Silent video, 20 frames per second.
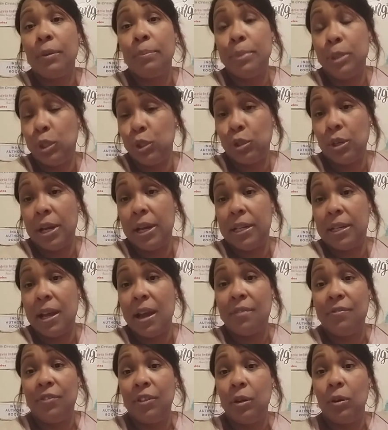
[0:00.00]
I feel,
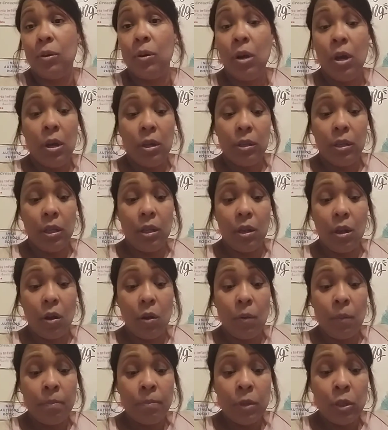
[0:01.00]

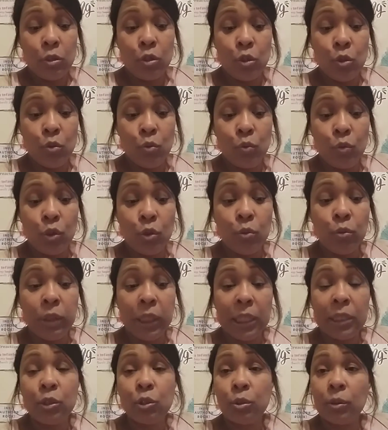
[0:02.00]
you literally
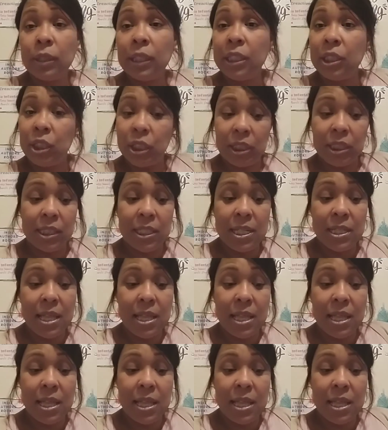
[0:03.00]
just did that to me.